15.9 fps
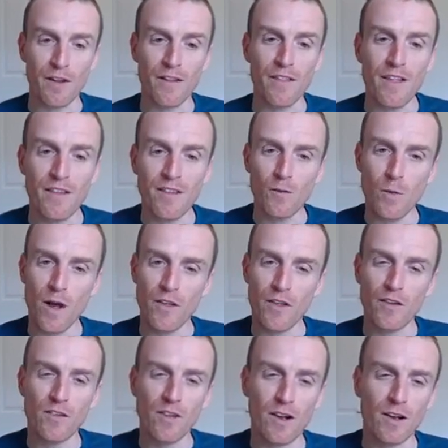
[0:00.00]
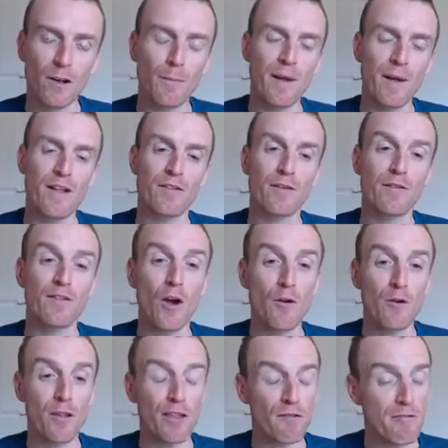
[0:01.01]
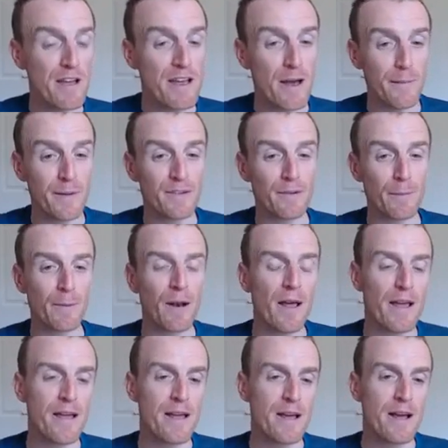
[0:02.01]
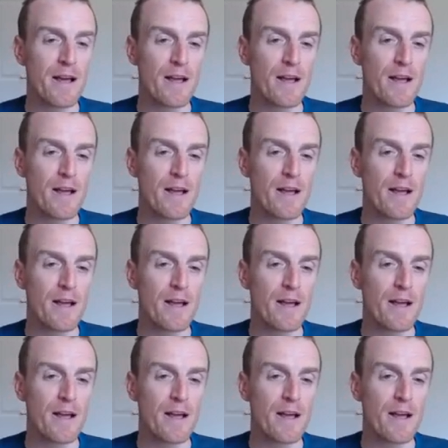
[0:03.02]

And this is where the subtle bits of zone 3 come into play.